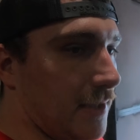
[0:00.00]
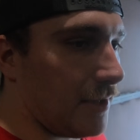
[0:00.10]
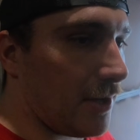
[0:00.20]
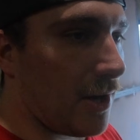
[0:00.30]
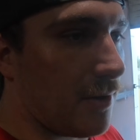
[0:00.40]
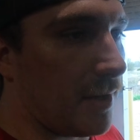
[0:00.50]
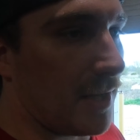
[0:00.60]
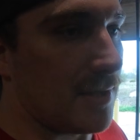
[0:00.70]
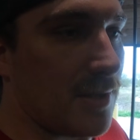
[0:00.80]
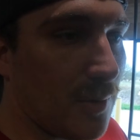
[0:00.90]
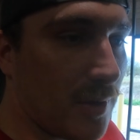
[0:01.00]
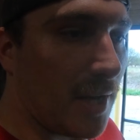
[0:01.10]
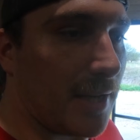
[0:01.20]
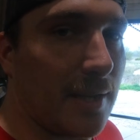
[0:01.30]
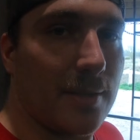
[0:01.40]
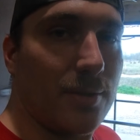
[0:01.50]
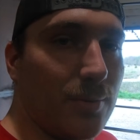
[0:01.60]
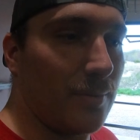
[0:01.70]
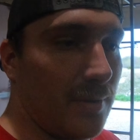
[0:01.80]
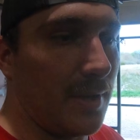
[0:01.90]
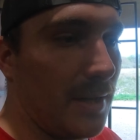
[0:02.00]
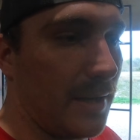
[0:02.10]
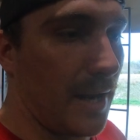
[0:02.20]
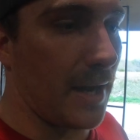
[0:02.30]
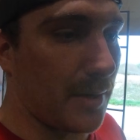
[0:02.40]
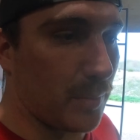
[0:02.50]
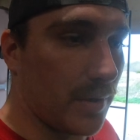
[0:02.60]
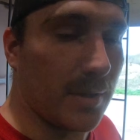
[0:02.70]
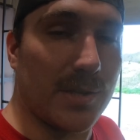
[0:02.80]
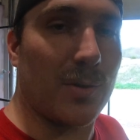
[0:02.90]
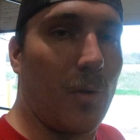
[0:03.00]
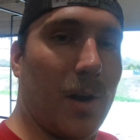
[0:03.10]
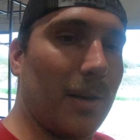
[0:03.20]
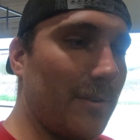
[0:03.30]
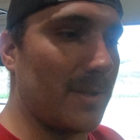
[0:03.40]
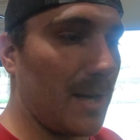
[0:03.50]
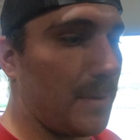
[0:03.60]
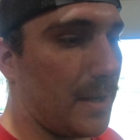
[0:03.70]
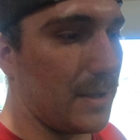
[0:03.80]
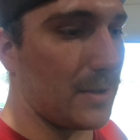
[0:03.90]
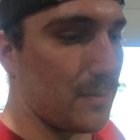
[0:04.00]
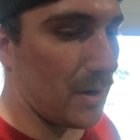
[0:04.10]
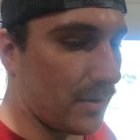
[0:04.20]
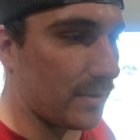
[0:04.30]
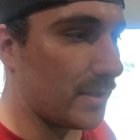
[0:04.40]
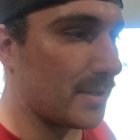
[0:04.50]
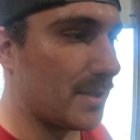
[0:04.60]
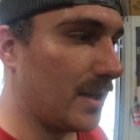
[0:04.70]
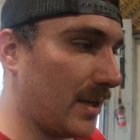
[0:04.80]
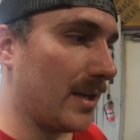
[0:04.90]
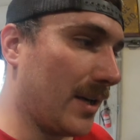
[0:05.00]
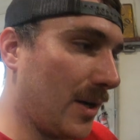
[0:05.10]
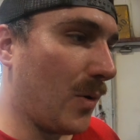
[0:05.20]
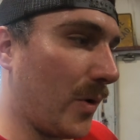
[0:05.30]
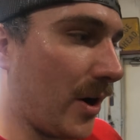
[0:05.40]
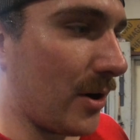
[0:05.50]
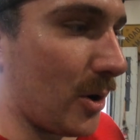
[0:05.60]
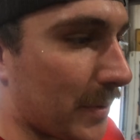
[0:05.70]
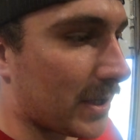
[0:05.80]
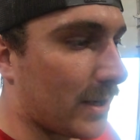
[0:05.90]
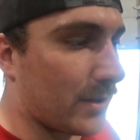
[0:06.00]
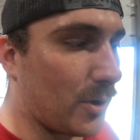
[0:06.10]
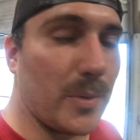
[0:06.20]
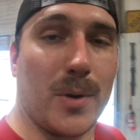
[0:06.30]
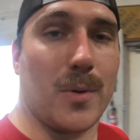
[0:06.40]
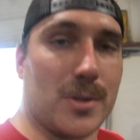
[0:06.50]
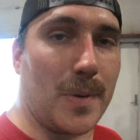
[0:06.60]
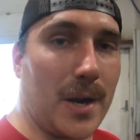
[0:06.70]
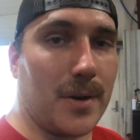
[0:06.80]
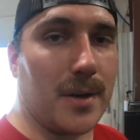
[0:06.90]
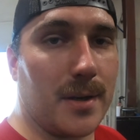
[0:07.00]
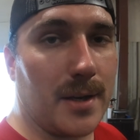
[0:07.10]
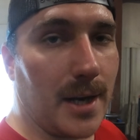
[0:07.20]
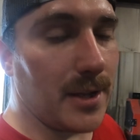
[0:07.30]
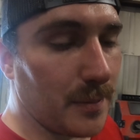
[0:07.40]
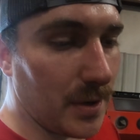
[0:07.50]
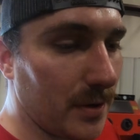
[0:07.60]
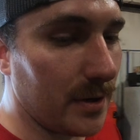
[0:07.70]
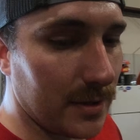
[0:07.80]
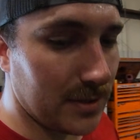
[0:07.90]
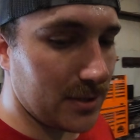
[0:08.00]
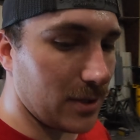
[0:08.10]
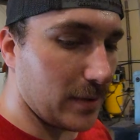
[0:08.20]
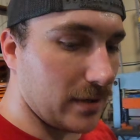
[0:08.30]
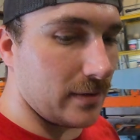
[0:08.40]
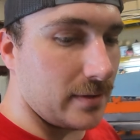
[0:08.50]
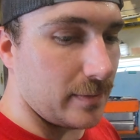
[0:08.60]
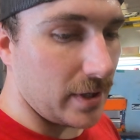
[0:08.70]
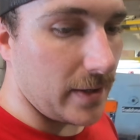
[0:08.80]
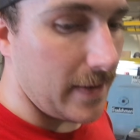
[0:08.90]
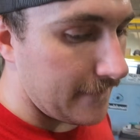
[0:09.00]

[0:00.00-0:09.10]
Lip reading: you know, I still would like it to not completely squat every time I hit the throttle, because we are hoping to get a little bit of horsepower out of the motor and the turbo, but